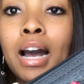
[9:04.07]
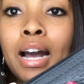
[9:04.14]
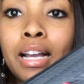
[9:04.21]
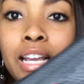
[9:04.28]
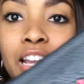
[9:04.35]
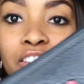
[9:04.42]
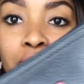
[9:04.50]

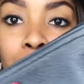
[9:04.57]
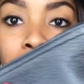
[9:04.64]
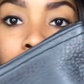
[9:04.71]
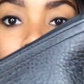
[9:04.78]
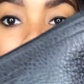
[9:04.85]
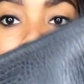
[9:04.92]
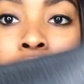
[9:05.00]
aunt gave me
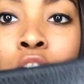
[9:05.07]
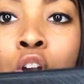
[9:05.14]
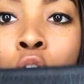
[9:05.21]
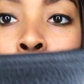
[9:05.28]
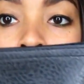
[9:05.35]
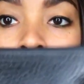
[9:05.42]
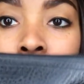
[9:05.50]
this
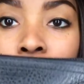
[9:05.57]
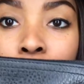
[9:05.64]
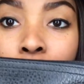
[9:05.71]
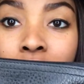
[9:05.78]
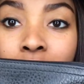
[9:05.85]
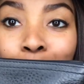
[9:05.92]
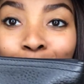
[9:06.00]
one
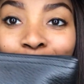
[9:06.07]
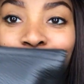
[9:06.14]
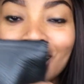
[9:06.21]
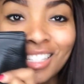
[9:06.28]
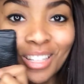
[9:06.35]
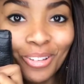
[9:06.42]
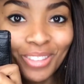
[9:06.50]

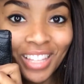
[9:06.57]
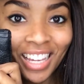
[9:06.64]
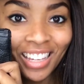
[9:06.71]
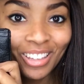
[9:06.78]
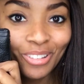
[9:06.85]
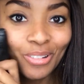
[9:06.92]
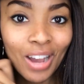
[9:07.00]
Christmas, so
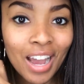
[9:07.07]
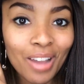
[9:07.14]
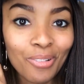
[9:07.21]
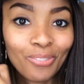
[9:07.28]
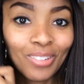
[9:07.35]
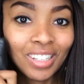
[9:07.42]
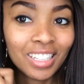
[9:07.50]
thank you. I
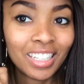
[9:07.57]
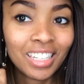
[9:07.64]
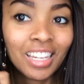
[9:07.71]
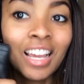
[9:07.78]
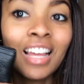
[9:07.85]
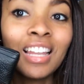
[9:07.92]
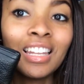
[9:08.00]

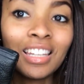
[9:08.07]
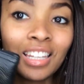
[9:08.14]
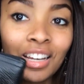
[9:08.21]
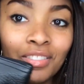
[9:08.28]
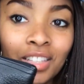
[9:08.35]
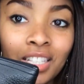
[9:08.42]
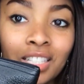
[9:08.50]
really
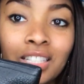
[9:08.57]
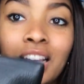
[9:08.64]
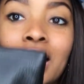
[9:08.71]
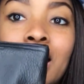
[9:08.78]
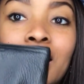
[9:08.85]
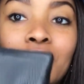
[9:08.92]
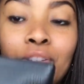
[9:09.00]
love this,
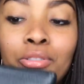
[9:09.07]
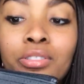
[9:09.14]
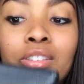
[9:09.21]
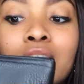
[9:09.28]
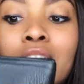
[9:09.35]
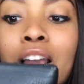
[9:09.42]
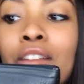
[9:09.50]
and I
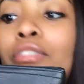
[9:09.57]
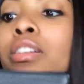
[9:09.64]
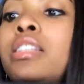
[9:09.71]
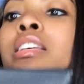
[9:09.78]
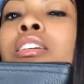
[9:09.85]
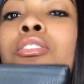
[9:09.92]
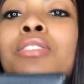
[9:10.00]
use this every
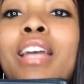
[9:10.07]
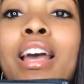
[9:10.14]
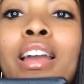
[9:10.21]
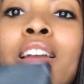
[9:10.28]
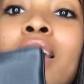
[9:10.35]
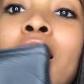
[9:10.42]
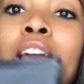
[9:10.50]
single
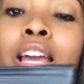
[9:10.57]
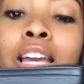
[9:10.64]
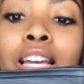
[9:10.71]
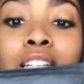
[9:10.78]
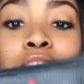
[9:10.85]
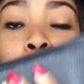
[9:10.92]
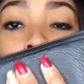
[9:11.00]
day.
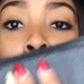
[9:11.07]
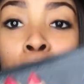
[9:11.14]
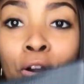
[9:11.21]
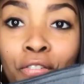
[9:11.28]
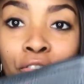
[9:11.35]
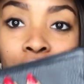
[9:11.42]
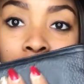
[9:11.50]
It is the
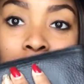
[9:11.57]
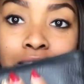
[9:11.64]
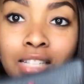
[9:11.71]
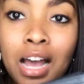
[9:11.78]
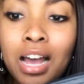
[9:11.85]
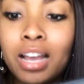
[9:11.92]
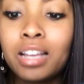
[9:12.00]
perfect
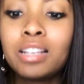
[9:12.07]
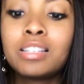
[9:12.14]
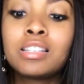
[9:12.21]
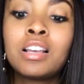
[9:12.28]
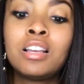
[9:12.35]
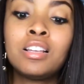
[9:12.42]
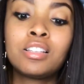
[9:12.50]

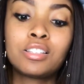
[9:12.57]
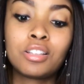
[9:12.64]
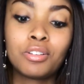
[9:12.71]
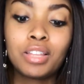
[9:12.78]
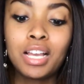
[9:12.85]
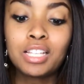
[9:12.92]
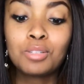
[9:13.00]
size,
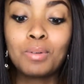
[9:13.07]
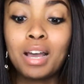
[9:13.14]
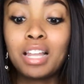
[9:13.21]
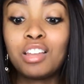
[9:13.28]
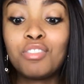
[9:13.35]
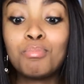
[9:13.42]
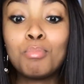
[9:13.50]
so that's what
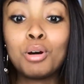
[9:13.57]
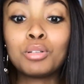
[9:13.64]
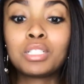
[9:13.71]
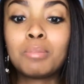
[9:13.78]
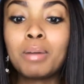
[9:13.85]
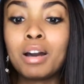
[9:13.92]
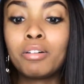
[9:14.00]
I love
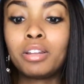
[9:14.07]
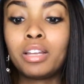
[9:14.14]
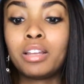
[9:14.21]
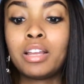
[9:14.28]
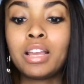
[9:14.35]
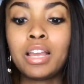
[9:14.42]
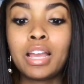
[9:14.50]
most about
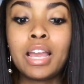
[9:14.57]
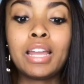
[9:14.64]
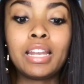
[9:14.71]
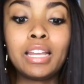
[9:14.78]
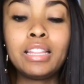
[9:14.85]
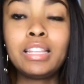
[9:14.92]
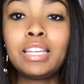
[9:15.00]
it.
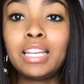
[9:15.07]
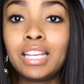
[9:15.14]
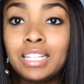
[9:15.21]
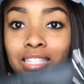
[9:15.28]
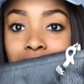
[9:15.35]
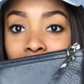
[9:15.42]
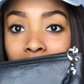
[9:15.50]
And in the
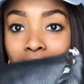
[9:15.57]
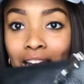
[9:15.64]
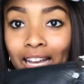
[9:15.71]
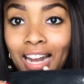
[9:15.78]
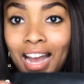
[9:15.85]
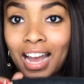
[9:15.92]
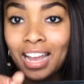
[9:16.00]

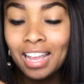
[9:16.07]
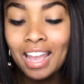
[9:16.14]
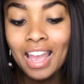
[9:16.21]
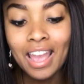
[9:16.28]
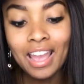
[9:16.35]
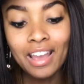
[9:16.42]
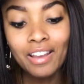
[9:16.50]
inside, I
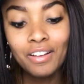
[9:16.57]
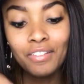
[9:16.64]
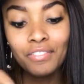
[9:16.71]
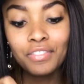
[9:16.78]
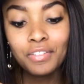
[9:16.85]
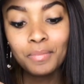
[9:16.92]
have,